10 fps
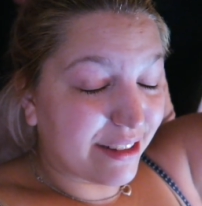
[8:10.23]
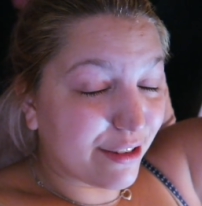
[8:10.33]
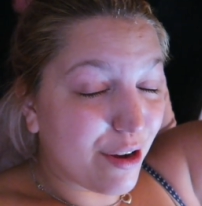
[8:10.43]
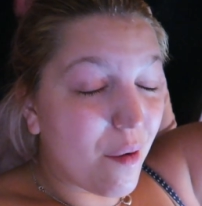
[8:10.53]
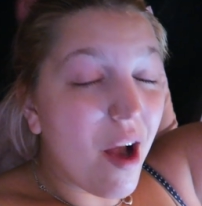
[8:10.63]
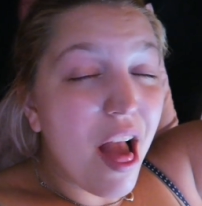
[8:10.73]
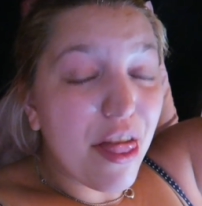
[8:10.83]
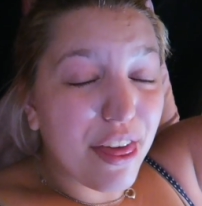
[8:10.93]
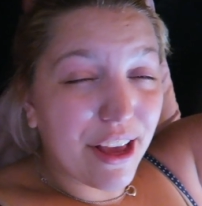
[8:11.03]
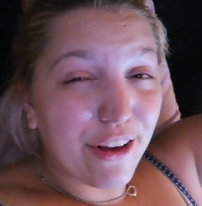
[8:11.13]
So
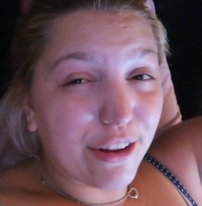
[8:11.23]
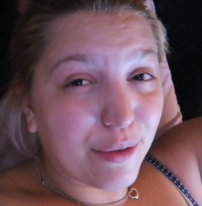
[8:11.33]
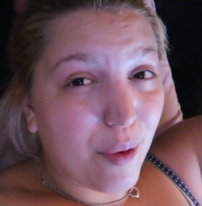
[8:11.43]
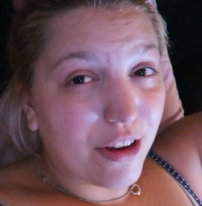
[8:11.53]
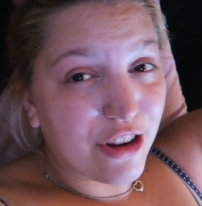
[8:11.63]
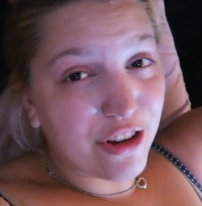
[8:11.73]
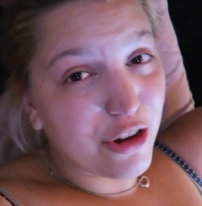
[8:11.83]
thank you guys for watching.